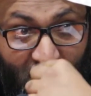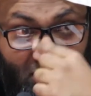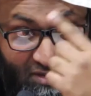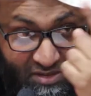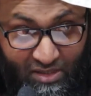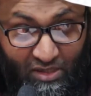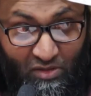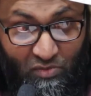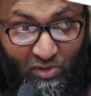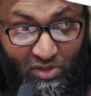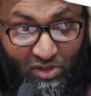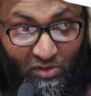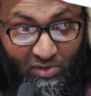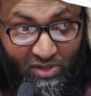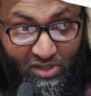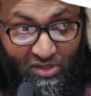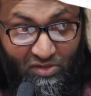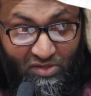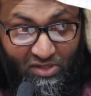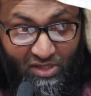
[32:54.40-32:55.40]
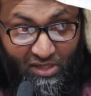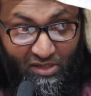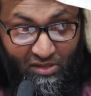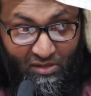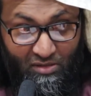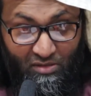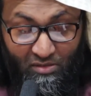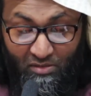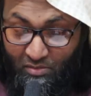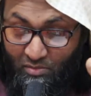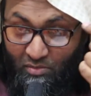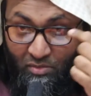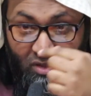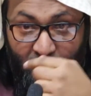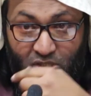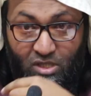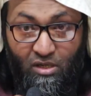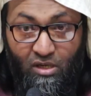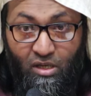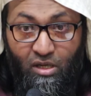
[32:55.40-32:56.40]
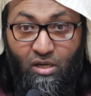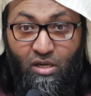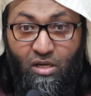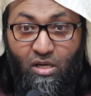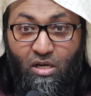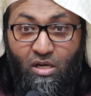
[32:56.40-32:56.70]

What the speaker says: Is that what he wanted to say? MashaAllah.